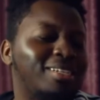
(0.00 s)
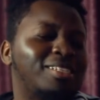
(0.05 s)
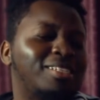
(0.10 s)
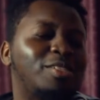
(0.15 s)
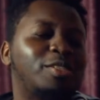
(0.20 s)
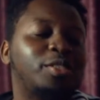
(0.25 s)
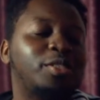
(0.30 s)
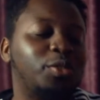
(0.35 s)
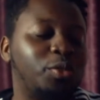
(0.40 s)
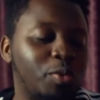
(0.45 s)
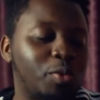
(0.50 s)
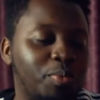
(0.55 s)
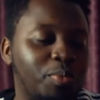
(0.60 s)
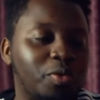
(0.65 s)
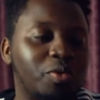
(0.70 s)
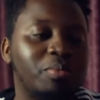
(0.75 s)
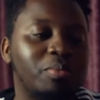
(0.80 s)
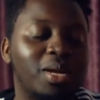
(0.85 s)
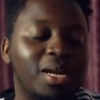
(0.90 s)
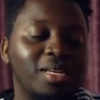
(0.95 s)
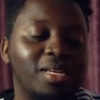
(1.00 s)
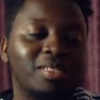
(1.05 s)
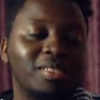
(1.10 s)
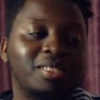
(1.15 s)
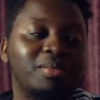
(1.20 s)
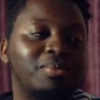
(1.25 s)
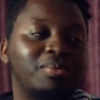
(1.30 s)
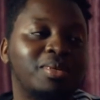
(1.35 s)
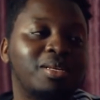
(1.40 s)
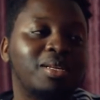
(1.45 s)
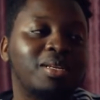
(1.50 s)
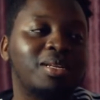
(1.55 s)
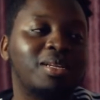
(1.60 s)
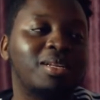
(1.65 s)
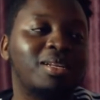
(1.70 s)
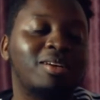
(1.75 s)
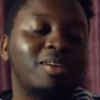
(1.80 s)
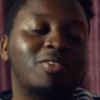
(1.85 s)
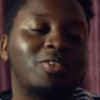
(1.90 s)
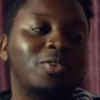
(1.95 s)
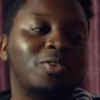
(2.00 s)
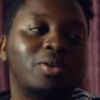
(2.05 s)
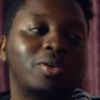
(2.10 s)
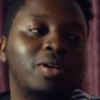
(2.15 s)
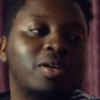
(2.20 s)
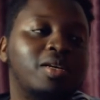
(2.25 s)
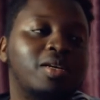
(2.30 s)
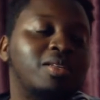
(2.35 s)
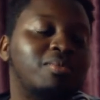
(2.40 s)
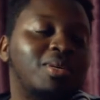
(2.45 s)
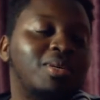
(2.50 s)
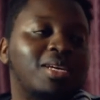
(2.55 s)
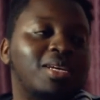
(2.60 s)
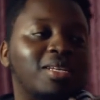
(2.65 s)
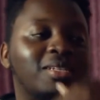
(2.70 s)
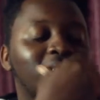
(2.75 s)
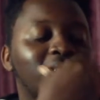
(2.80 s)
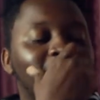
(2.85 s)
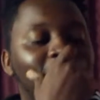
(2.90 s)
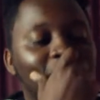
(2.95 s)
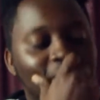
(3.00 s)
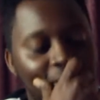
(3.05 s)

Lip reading: Super amazing, man. Oh God, man.